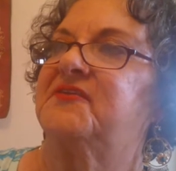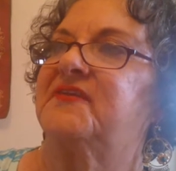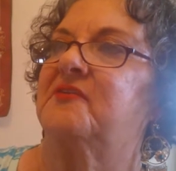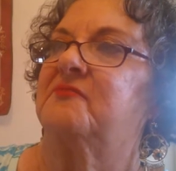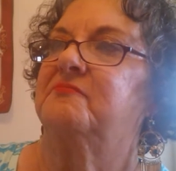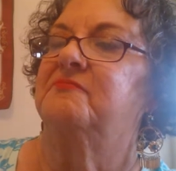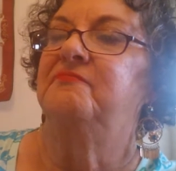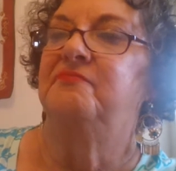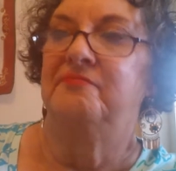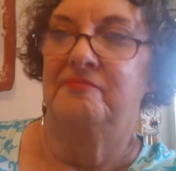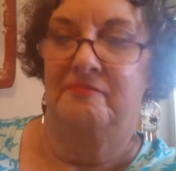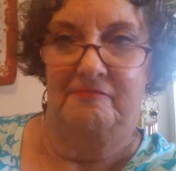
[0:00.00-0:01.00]
so
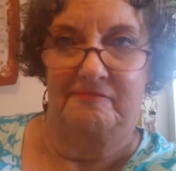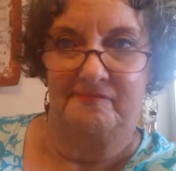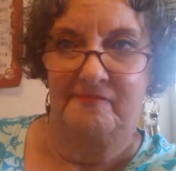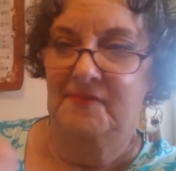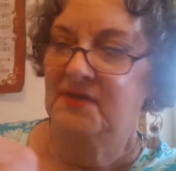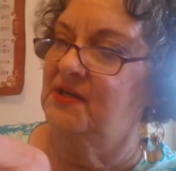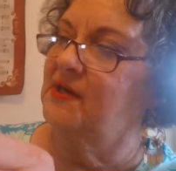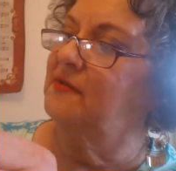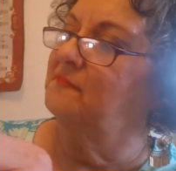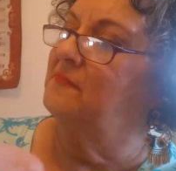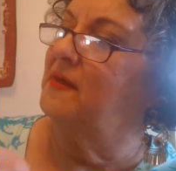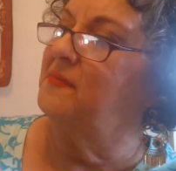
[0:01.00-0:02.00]

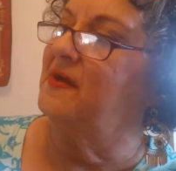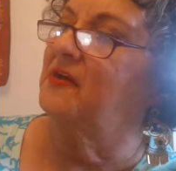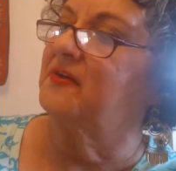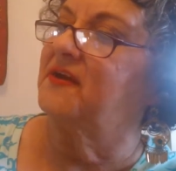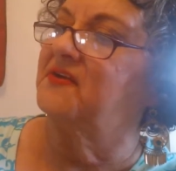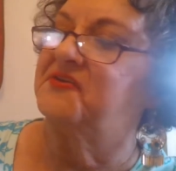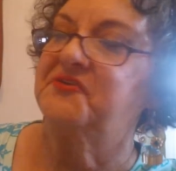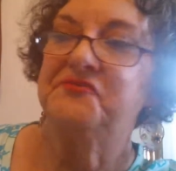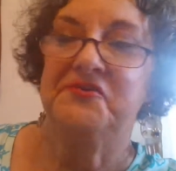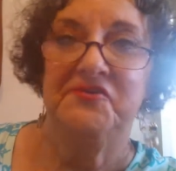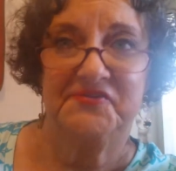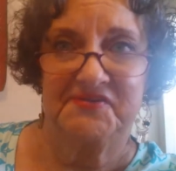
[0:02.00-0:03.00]
maybe I'll get 2
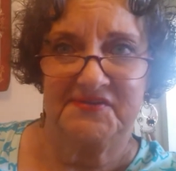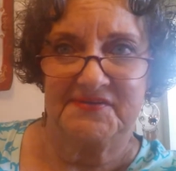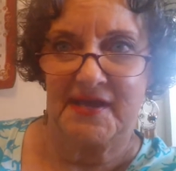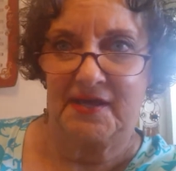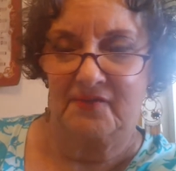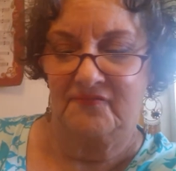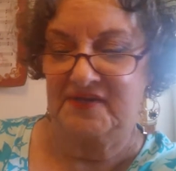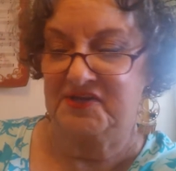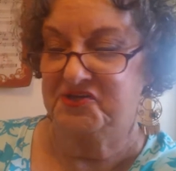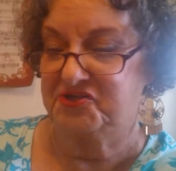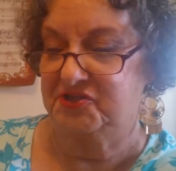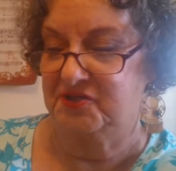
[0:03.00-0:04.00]
uses out of
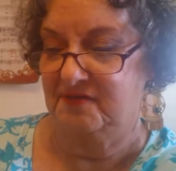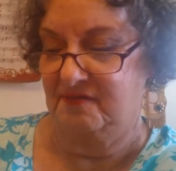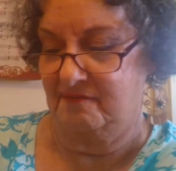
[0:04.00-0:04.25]
each.